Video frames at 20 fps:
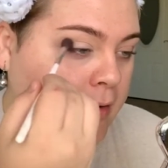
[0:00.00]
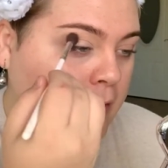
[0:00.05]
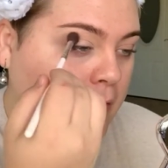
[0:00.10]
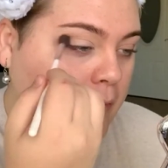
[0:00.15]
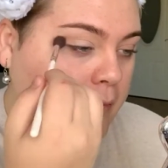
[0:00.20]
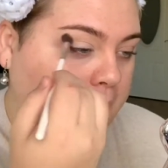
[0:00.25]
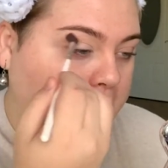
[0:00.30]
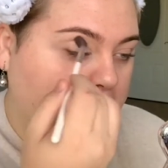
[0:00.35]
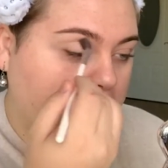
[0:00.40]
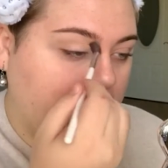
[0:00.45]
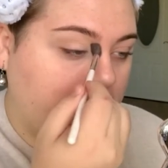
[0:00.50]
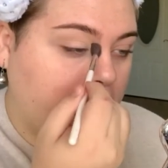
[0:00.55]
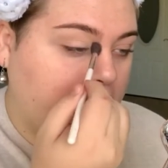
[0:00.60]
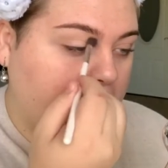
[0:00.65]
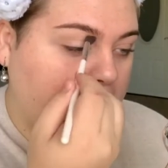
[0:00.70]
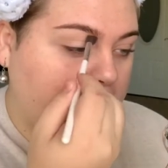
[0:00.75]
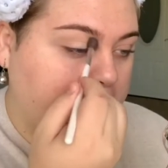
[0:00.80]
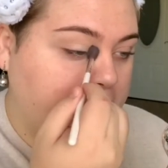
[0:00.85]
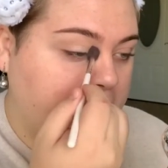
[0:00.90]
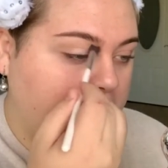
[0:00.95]
which
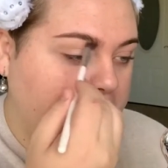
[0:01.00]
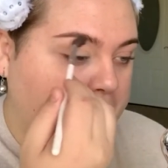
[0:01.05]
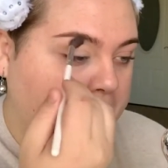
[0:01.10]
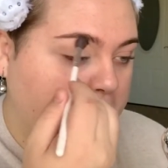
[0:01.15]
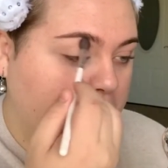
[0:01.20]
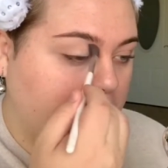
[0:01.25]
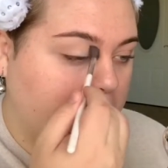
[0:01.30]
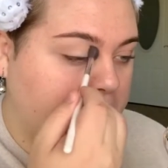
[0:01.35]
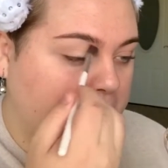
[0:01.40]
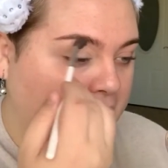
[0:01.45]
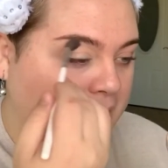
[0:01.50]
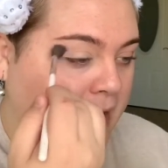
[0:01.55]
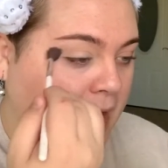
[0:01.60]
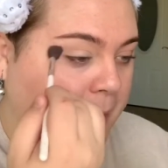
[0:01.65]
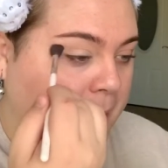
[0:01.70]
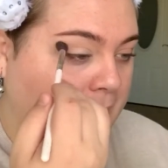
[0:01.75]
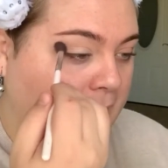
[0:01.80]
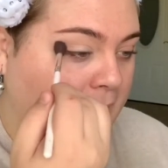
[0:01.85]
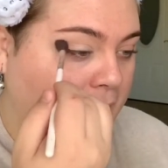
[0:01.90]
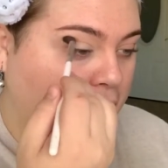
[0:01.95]
if you've been with me this
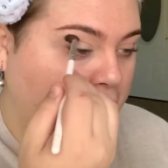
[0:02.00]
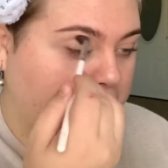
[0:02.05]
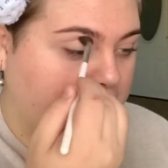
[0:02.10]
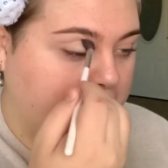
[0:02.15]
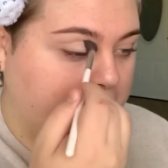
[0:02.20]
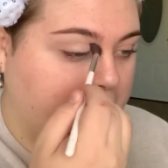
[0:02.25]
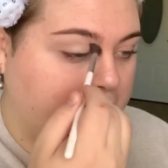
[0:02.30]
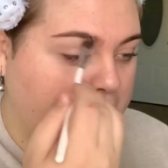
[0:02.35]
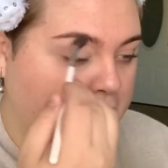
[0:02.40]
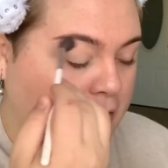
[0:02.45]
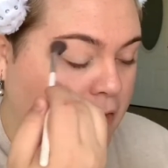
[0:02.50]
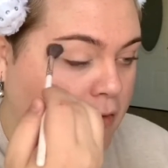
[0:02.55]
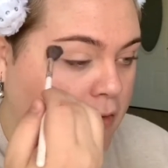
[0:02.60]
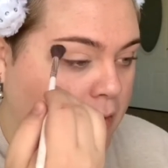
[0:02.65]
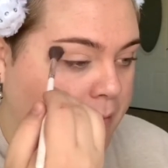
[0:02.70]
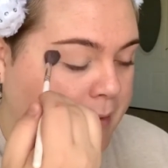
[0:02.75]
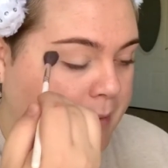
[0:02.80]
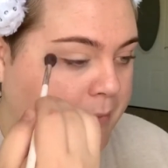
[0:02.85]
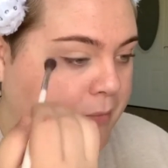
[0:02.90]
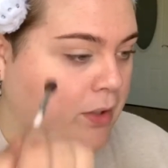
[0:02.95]
past year, you'll
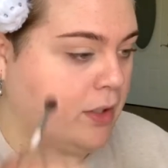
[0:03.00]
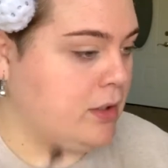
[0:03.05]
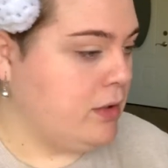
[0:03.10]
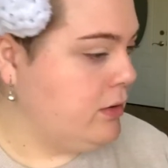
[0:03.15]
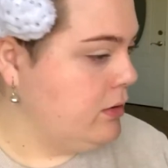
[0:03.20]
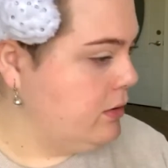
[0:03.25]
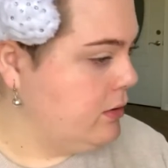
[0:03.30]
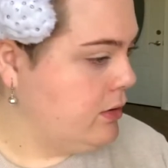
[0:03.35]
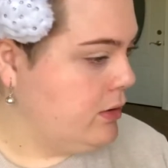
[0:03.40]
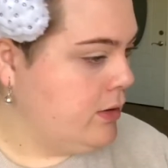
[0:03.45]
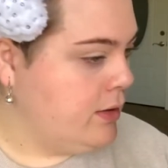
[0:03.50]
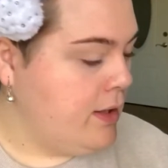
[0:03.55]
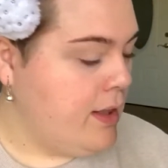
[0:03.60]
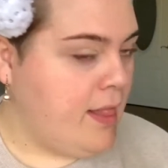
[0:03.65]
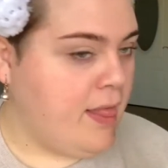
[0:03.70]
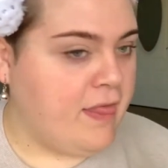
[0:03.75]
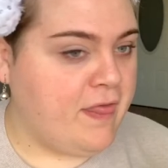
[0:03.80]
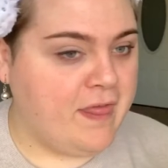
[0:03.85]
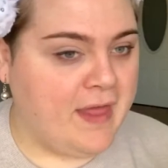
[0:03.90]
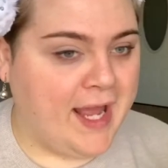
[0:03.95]
remember
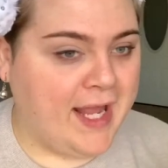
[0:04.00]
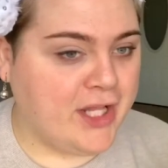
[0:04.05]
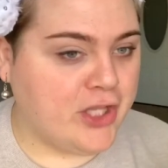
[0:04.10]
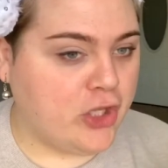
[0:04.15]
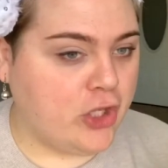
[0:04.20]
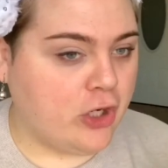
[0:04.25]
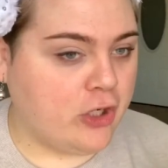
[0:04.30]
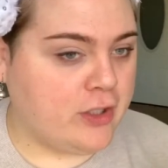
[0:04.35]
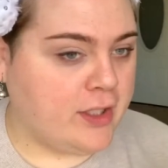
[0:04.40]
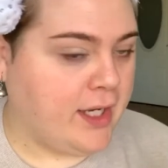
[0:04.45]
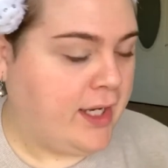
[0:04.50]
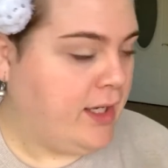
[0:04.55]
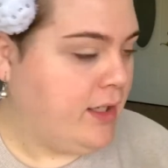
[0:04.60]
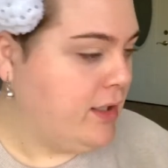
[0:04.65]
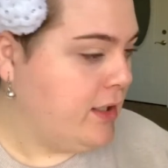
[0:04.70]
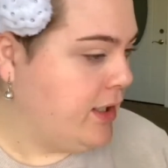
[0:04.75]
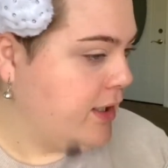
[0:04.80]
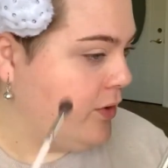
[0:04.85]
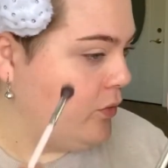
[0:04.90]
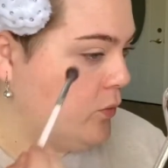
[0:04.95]
that journey
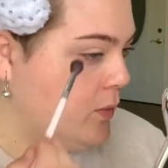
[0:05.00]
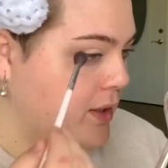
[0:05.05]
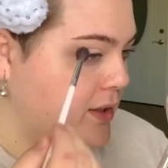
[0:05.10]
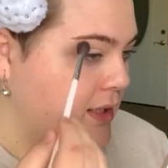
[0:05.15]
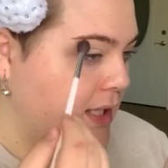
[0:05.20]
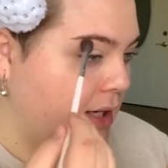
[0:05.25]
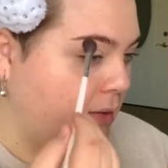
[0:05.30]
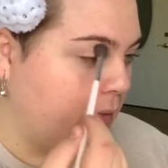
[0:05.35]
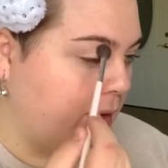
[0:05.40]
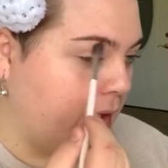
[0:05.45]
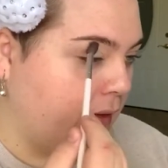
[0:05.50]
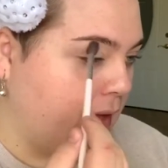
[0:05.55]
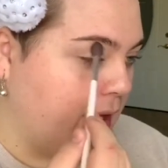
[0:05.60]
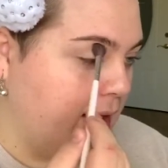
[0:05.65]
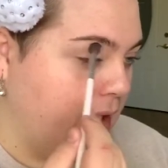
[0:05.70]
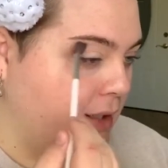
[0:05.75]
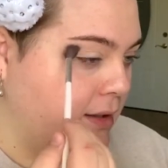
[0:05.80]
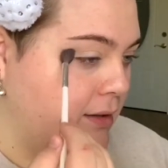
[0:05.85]
and what that was like.